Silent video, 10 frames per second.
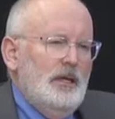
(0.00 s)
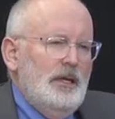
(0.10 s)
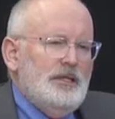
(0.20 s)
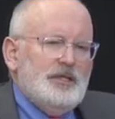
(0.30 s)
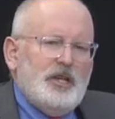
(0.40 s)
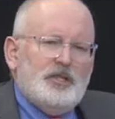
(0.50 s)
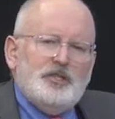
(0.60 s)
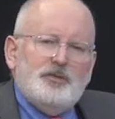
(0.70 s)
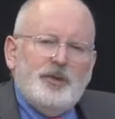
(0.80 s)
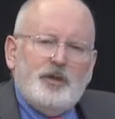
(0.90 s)
in
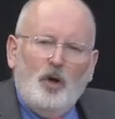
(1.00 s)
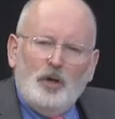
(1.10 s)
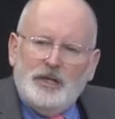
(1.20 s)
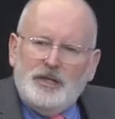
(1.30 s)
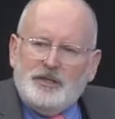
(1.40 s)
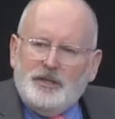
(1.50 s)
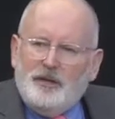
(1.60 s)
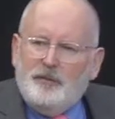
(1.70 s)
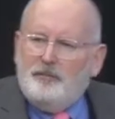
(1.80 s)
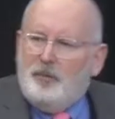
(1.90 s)
discussions with colleagues and
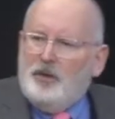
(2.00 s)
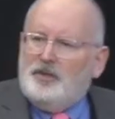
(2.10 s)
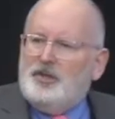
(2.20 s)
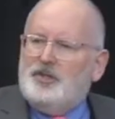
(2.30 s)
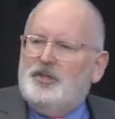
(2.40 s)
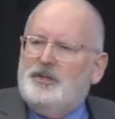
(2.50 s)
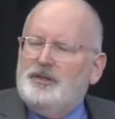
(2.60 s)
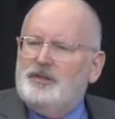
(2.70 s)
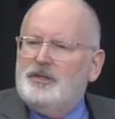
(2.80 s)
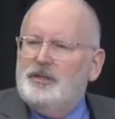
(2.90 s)
other
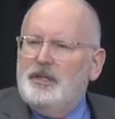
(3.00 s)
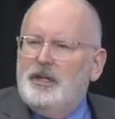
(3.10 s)
politicians,